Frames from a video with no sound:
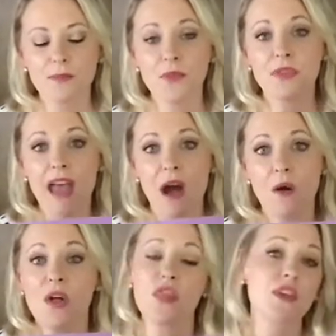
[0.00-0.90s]
Now,
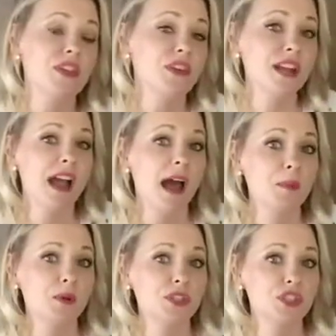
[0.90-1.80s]
the thing I'm
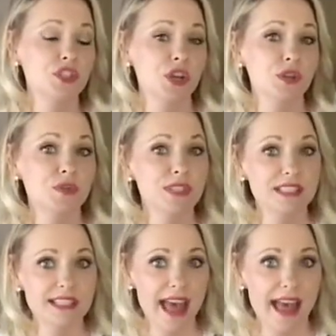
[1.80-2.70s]
going to show you
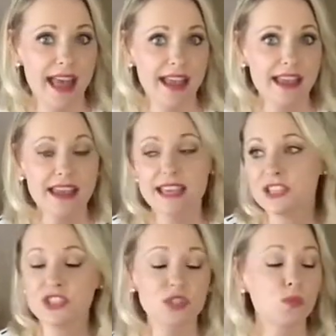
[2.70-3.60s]
today
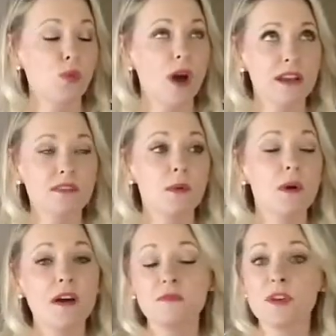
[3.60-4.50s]
is just one
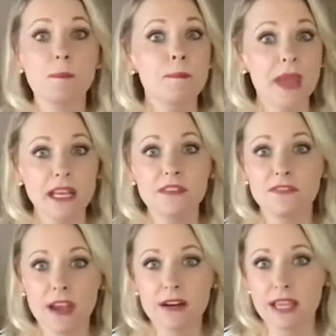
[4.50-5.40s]
of the many
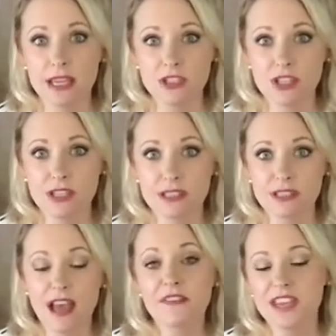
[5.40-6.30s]
variations
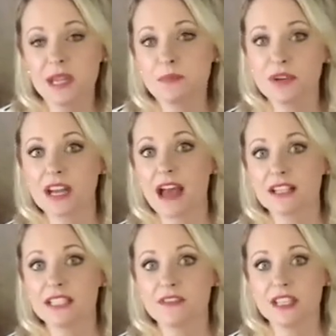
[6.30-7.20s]
of handprint
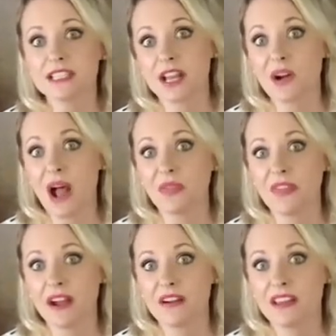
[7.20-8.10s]
activities that are out
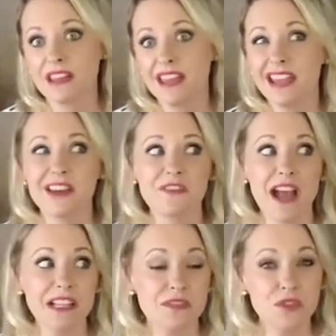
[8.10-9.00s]
there. In
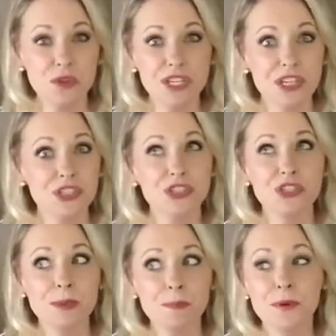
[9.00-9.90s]
fact, if you did a
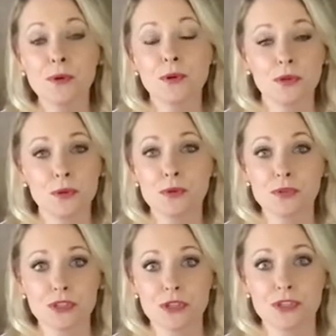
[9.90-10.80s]
simple Google
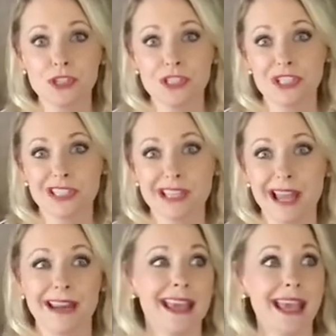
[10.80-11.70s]
search and just
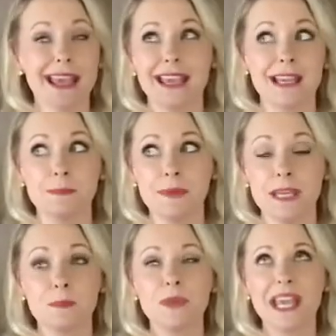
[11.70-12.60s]
said
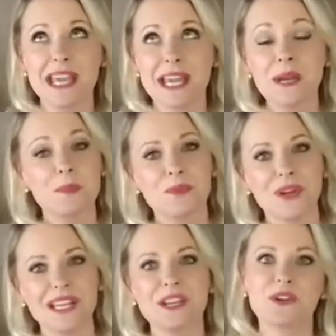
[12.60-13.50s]

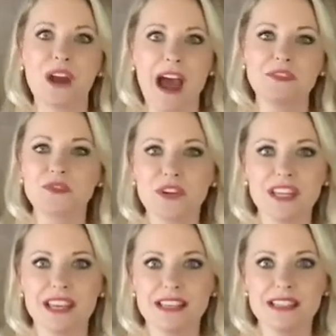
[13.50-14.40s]
handprint craft for
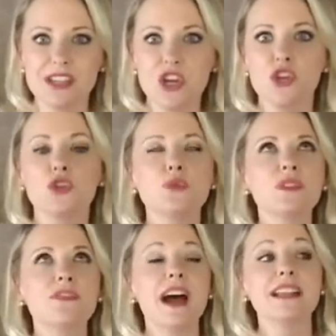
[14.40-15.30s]
kids, you would
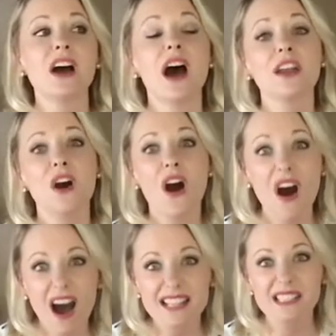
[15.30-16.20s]
find an
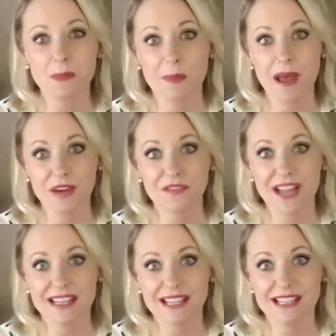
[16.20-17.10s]
awesome amount of
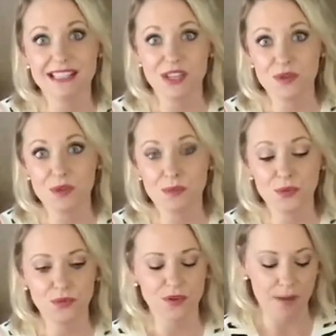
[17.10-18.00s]
ideas that you could pull from.